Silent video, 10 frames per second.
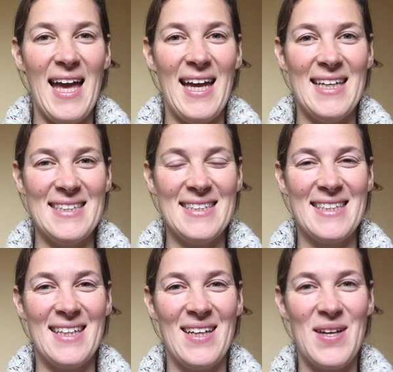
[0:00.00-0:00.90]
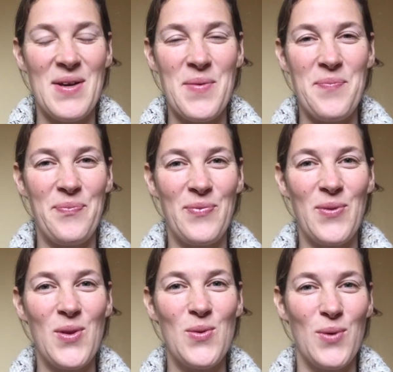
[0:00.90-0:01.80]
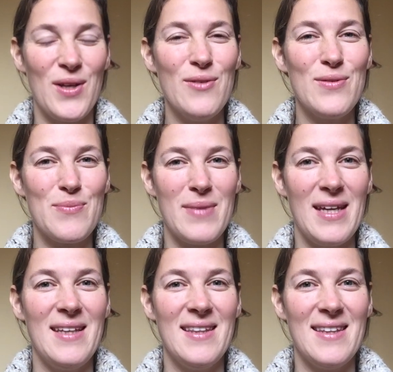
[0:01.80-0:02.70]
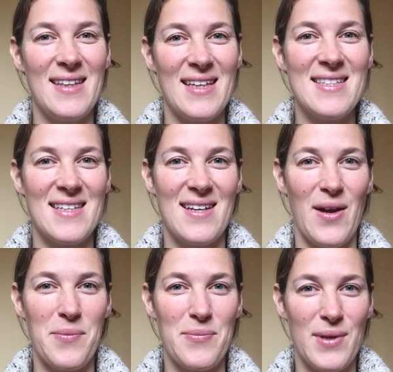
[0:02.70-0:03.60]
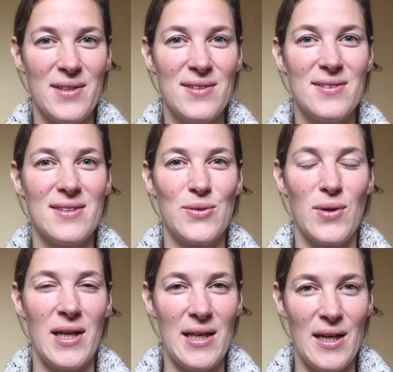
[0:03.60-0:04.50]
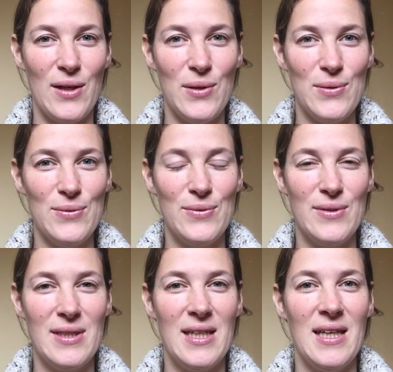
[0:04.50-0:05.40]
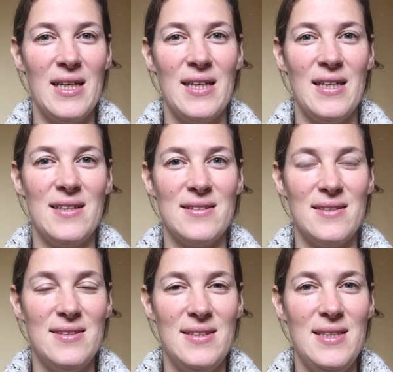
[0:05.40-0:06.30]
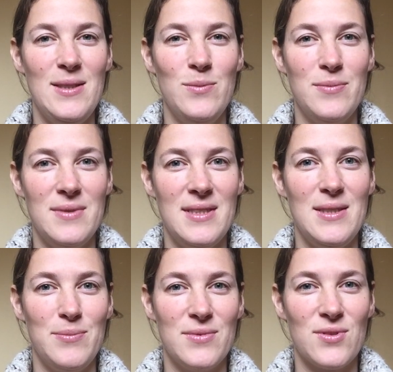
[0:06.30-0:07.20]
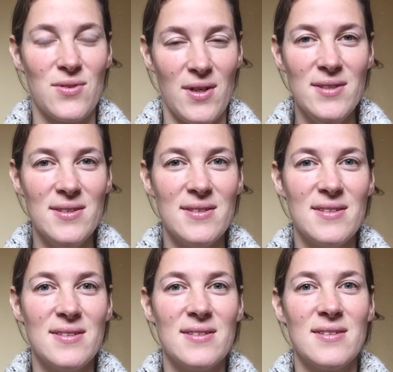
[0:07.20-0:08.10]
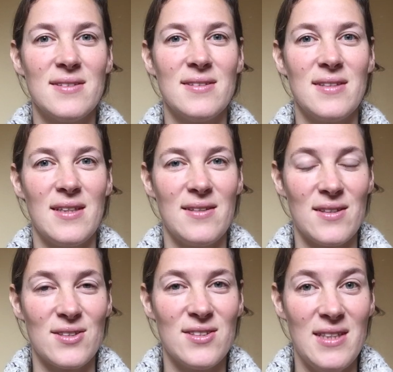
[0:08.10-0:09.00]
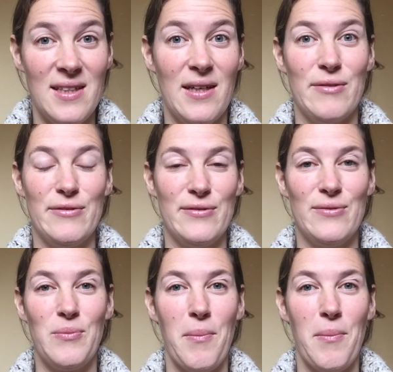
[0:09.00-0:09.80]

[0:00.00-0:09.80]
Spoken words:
And one of the main things that I'm practicing right now is a deep, deep trust that there's enough.